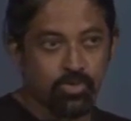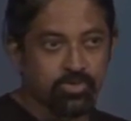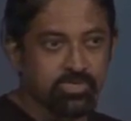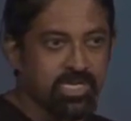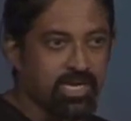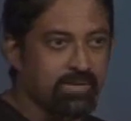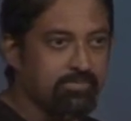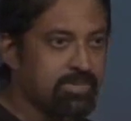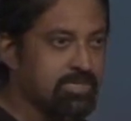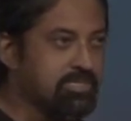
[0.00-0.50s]

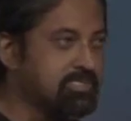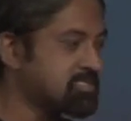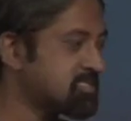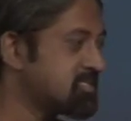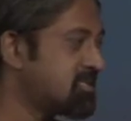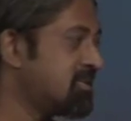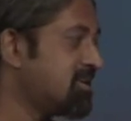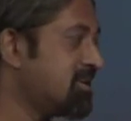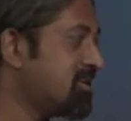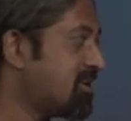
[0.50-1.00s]
tablets,
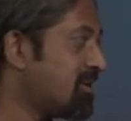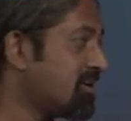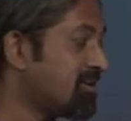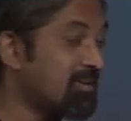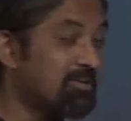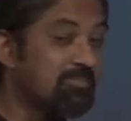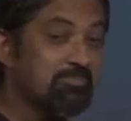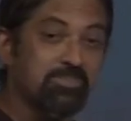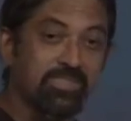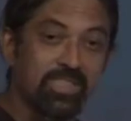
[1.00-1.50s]

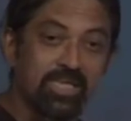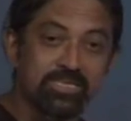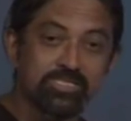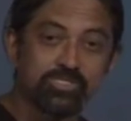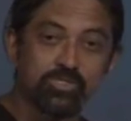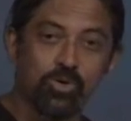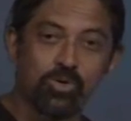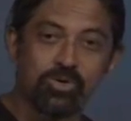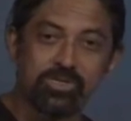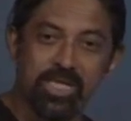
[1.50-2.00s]
that is
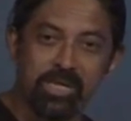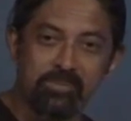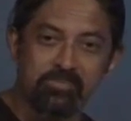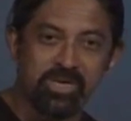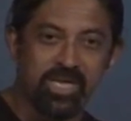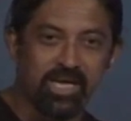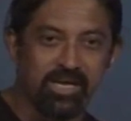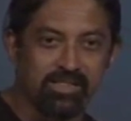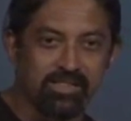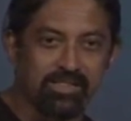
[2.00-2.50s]
called
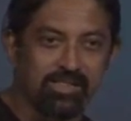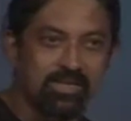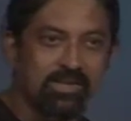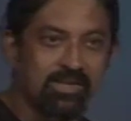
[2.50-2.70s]
MDial.